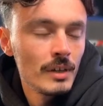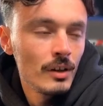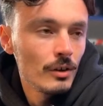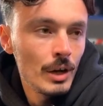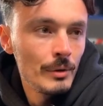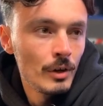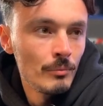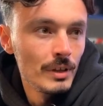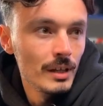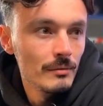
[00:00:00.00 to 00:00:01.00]
lot going on
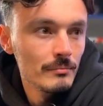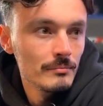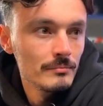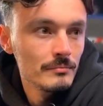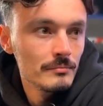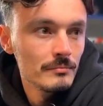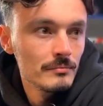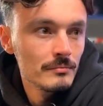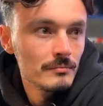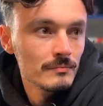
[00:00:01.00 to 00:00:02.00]
with it.
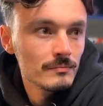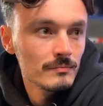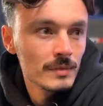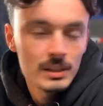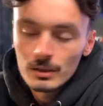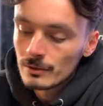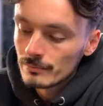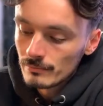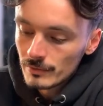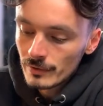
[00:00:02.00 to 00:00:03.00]
It's cool.
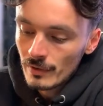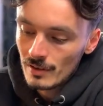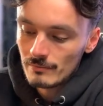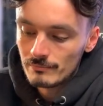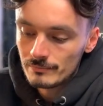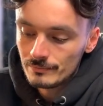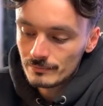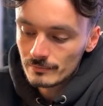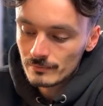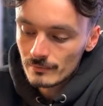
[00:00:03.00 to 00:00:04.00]
It's fun.
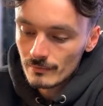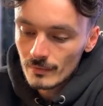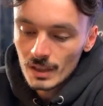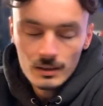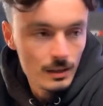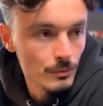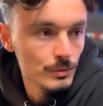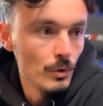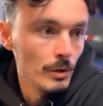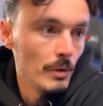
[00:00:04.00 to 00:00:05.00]
That was
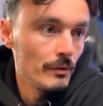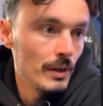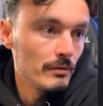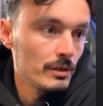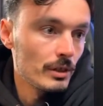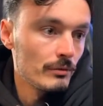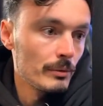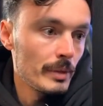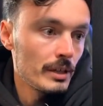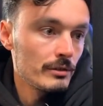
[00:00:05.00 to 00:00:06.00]
one of my favorites over on
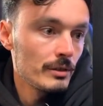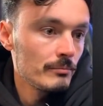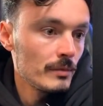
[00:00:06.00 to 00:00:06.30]
Patreon.